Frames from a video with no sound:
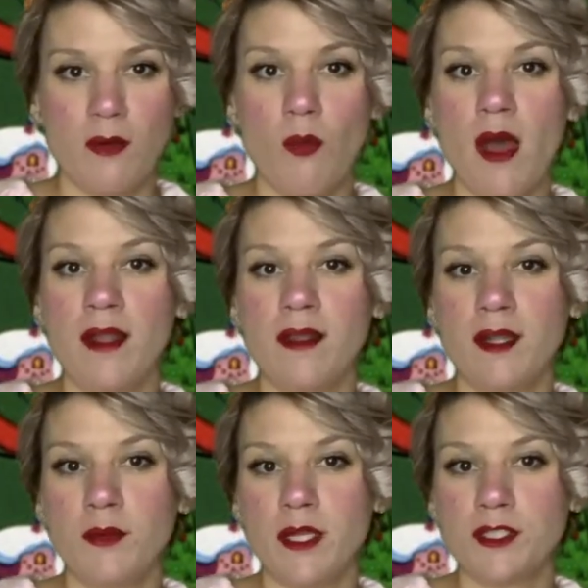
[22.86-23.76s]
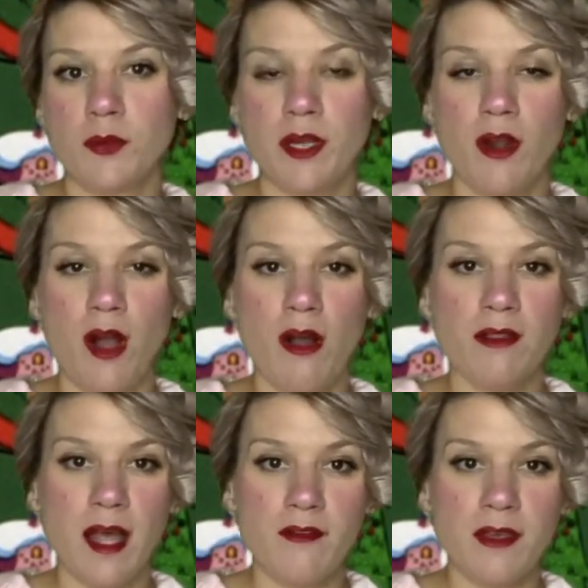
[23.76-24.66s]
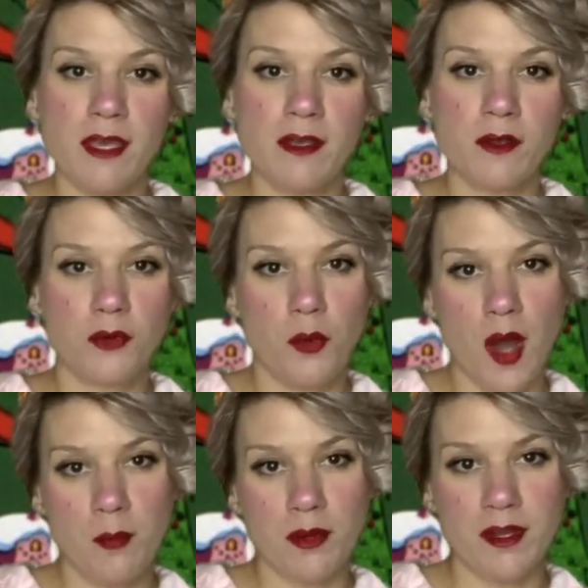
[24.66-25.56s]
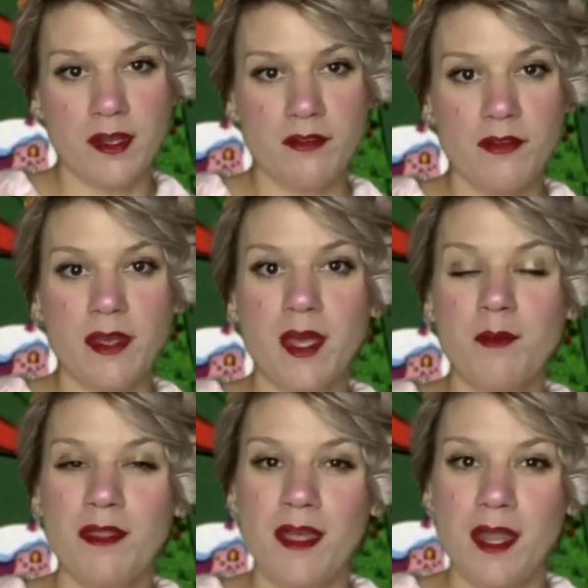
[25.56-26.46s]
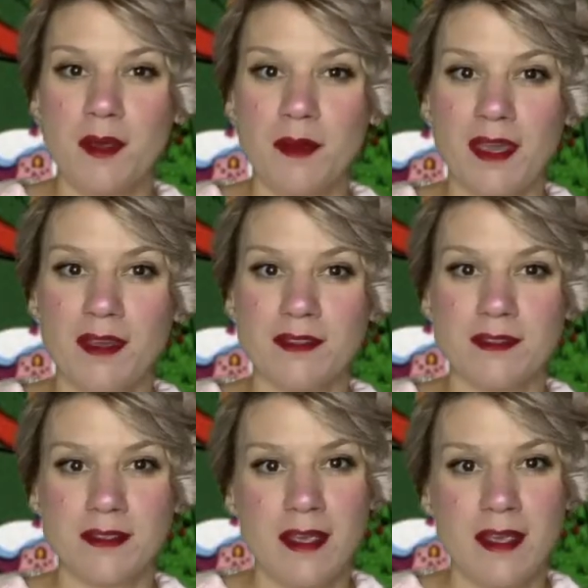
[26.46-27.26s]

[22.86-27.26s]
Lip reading: One in which we are all loving, cooperative, empathetic beings.